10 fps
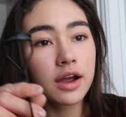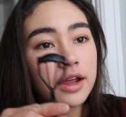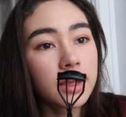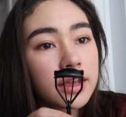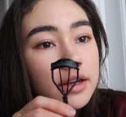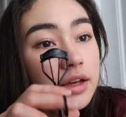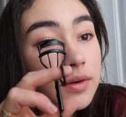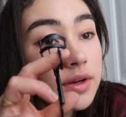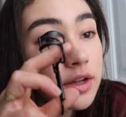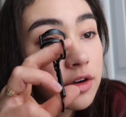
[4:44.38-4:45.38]
Alright, I'm gonna
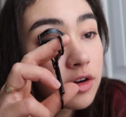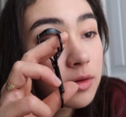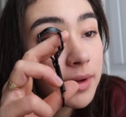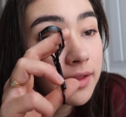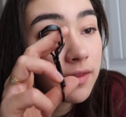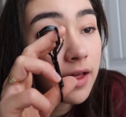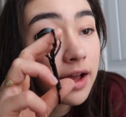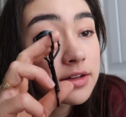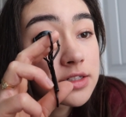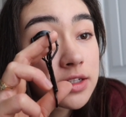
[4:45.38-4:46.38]
go in and curl my
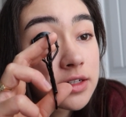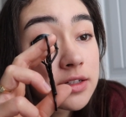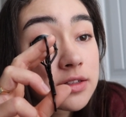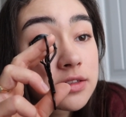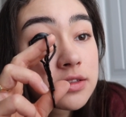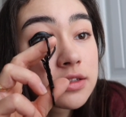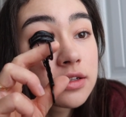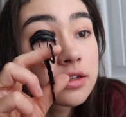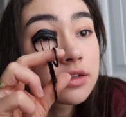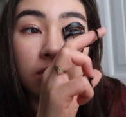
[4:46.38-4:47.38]
lashes.
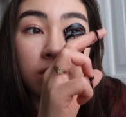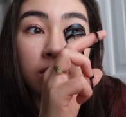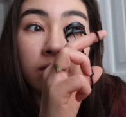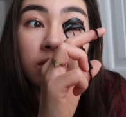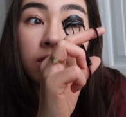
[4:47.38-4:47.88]
And